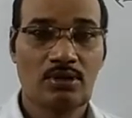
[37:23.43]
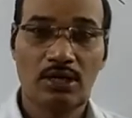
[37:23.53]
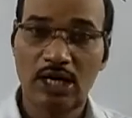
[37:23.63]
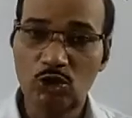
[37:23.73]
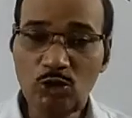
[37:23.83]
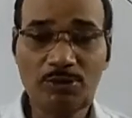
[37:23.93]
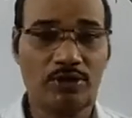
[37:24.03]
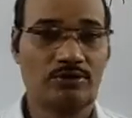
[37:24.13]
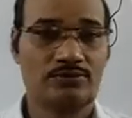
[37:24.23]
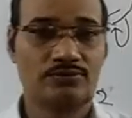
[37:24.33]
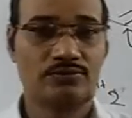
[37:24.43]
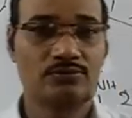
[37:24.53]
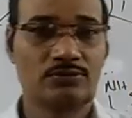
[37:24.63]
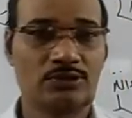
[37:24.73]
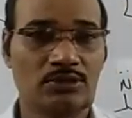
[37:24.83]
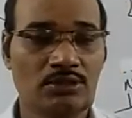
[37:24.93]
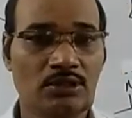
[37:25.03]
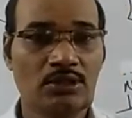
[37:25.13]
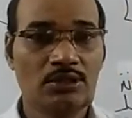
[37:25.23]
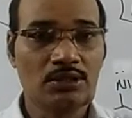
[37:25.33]
However,
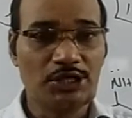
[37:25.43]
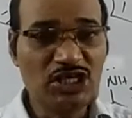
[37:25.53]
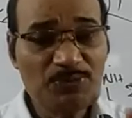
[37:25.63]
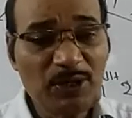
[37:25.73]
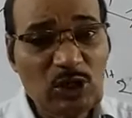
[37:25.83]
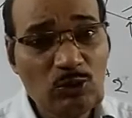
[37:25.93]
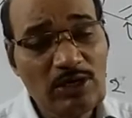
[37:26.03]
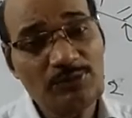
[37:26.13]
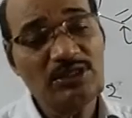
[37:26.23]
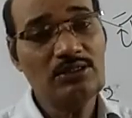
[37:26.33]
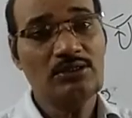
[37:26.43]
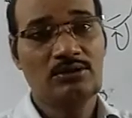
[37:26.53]
irrespective of the